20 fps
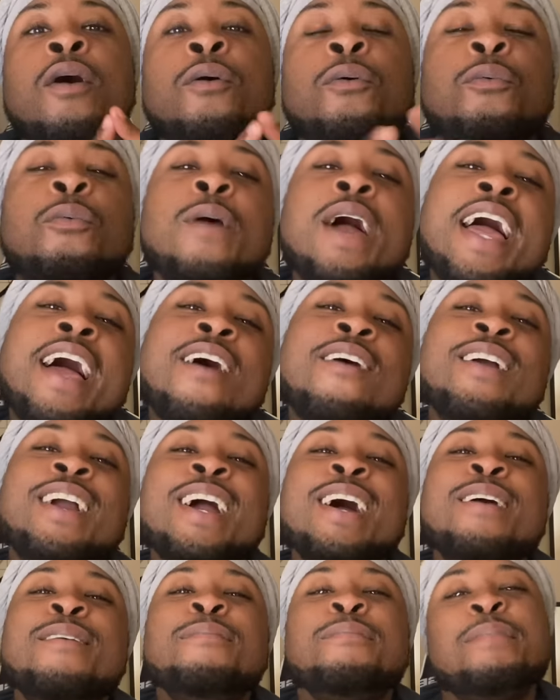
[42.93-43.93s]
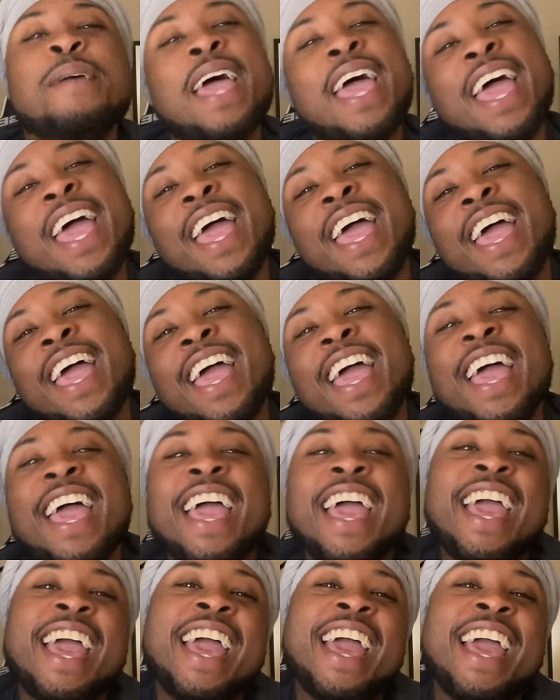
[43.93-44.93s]
Welcome
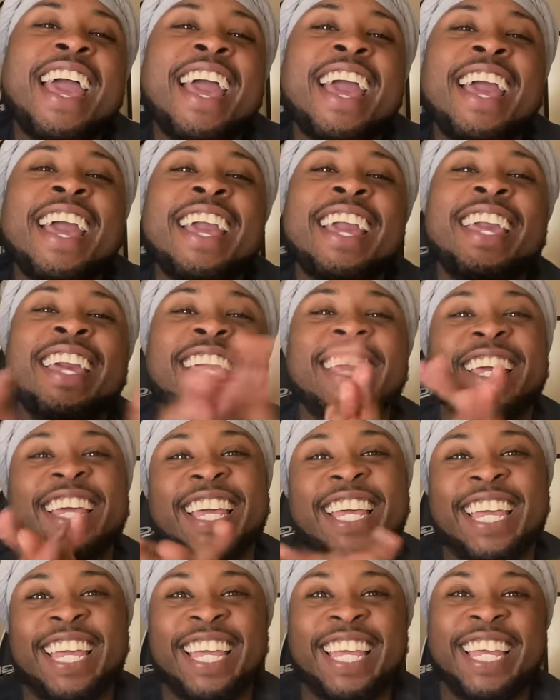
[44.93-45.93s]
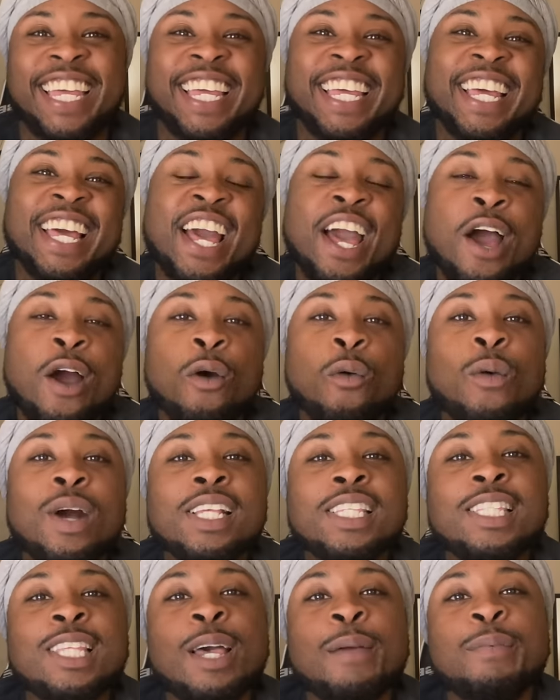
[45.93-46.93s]
back.
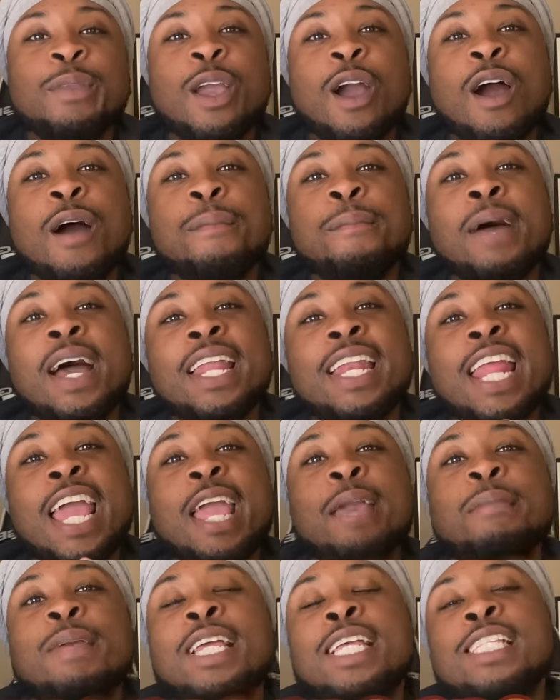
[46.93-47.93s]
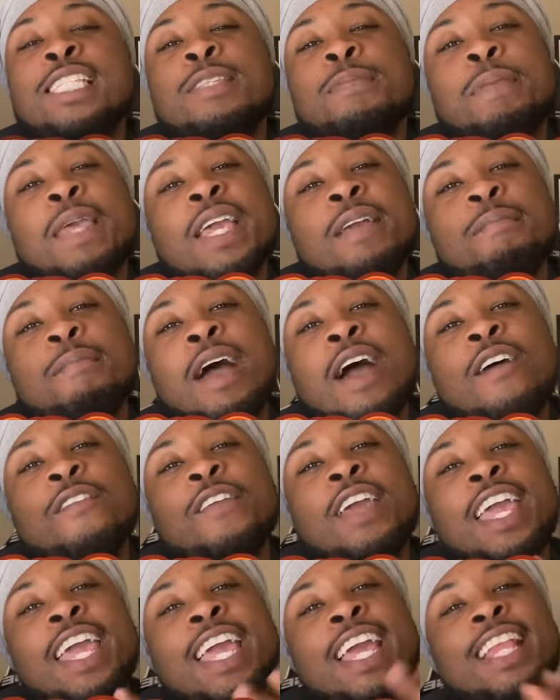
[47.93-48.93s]
What's up, y'all? My name is Big
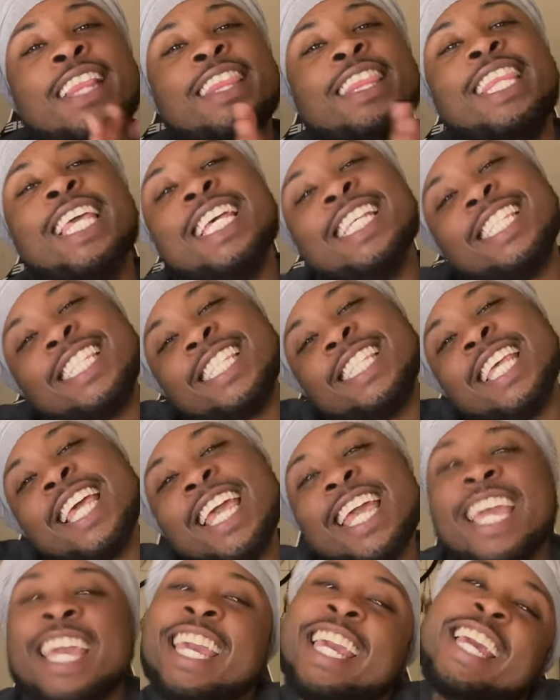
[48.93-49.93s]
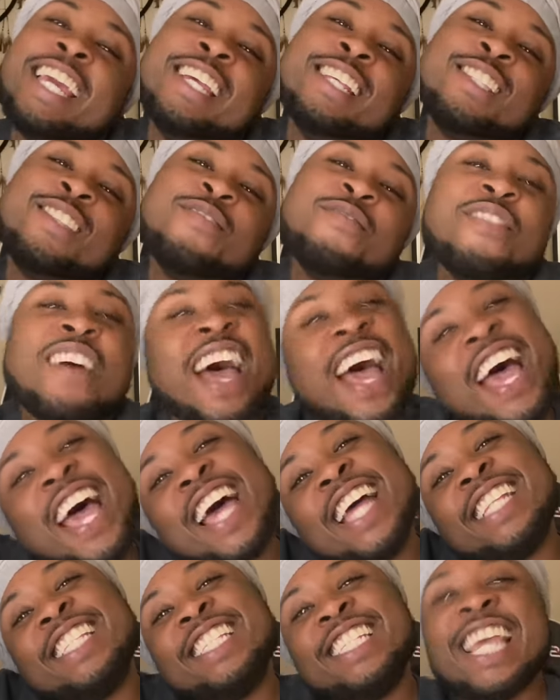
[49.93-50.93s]
Mouth, and this is
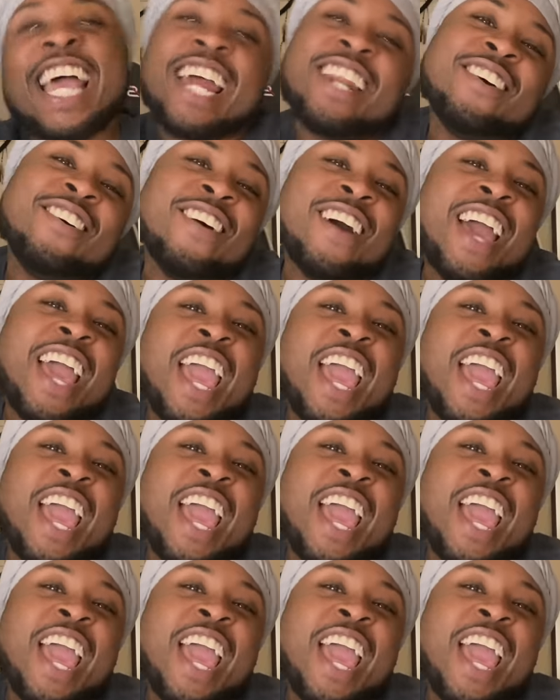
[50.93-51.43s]
my channel.